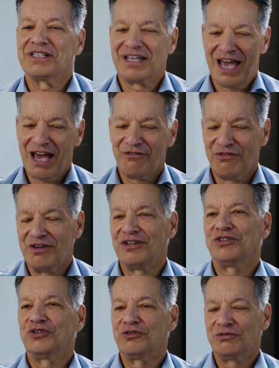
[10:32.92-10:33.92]
have
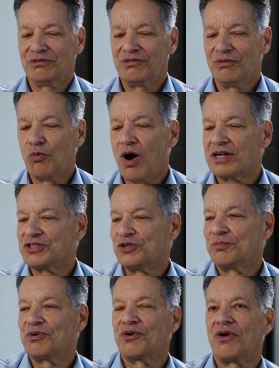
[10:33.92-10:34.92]
you watch your
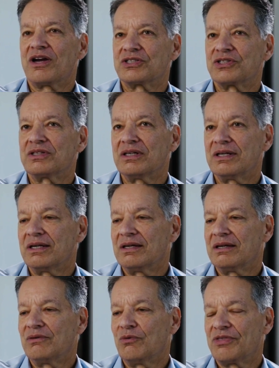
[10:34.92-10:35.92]
progression
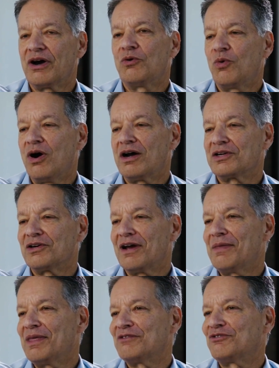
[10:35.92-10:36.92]
without water,
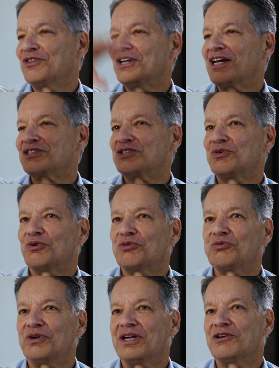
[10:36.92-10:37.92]
and then for the next 2 or
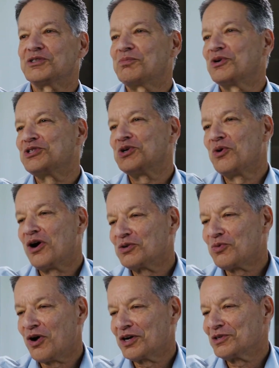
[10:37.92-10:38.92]
3 years put you on
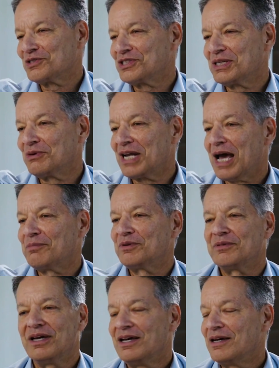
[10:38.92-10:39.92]
water and see what happened,
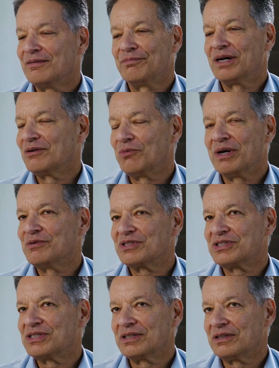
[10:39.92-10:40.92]
but we would
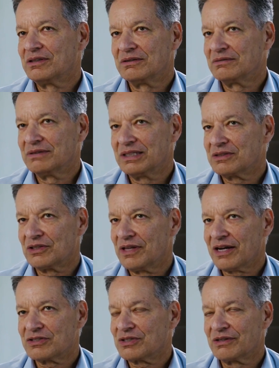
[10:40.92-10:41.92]
still
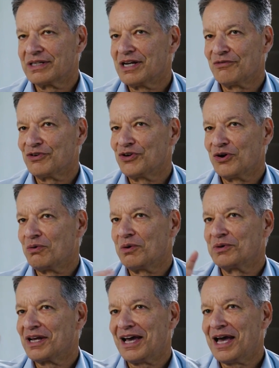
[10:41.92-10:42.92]
intellectually never know what
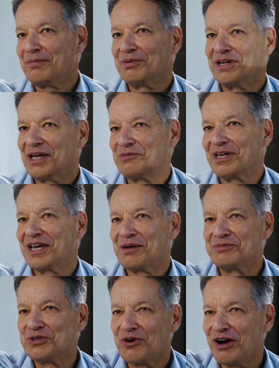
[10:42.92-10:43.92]
would have happened had we
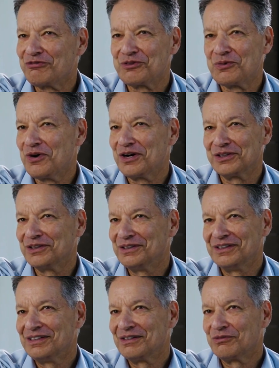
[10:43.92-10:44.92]
kept you off the water,
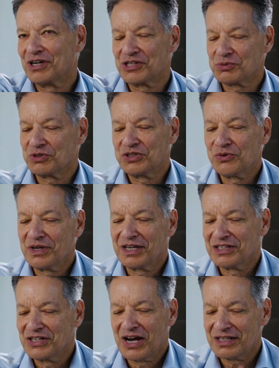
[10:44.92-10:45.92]
because we're doing
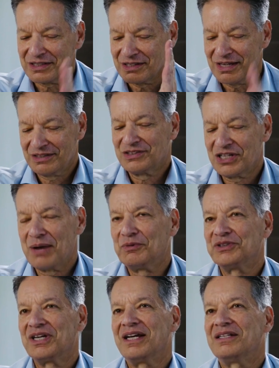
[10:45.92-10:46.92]
it not
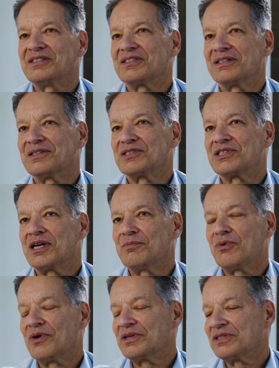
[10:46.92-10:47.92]
simultaneously at the same
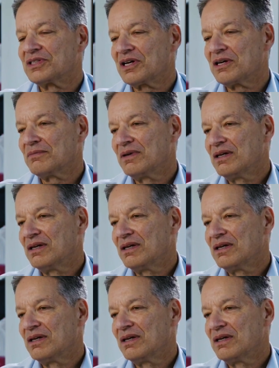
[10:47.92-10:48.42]
point in time.